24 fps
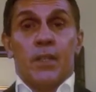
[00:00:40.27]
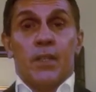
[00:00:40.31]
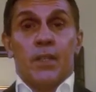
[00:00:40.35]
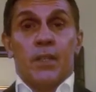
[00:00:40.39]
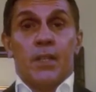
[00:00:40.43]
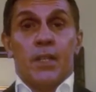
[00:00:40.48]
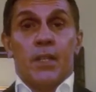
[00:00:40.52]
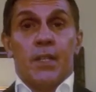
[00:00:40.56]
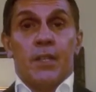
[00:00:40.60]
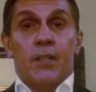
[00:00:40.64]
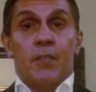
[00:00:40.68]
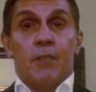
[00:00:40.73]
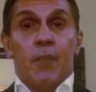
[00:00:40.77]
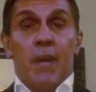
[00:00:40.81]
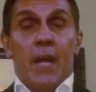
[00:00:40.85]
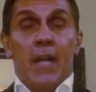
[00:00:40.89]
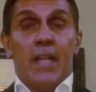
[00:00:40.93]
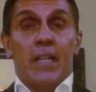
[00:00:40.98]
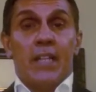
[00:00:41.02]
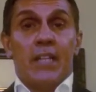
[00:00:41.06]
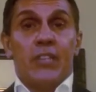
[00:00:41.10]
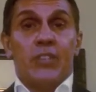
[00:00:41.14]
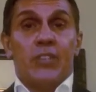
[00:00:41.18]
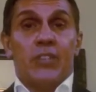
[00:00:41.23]
the
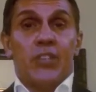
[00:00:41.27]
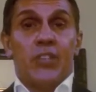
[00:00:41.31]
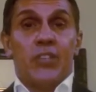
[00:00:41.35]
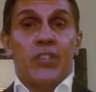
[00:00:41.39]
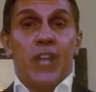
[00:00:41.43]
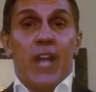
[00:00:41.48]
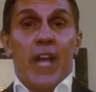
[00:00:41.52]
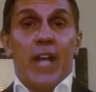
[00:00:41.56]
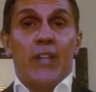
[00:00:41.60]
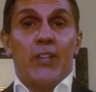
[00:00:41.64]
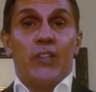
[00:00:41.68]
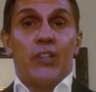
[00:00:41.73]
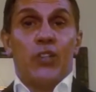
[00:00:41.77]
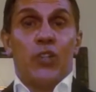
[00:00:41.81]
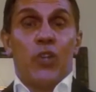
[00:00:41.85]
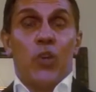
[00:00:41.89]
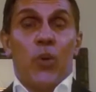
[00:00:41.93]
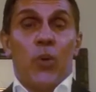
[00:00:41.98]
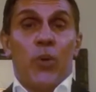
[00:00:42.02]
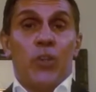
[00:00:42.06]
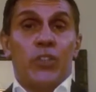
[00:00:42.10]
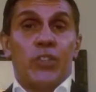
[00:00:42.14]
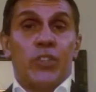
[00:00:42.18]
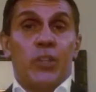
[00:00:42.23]
body is designed to
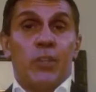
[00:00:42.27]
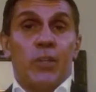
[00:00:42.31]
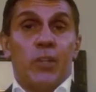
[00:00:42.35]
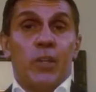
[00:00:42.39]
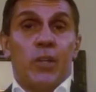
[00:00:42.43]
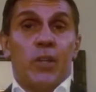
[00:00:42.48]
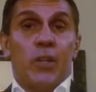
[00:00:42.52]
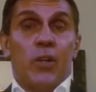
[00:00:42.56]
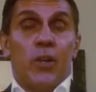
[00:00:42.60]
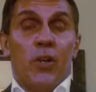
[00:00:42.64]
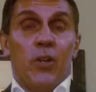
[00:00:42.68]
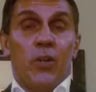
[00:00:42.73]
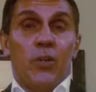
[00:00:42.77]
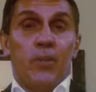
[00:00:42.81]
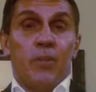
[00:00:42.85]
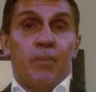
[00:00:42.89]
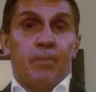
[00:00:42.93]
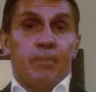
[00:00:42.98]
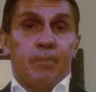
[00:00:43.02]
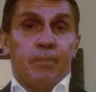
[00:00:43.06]
go in something called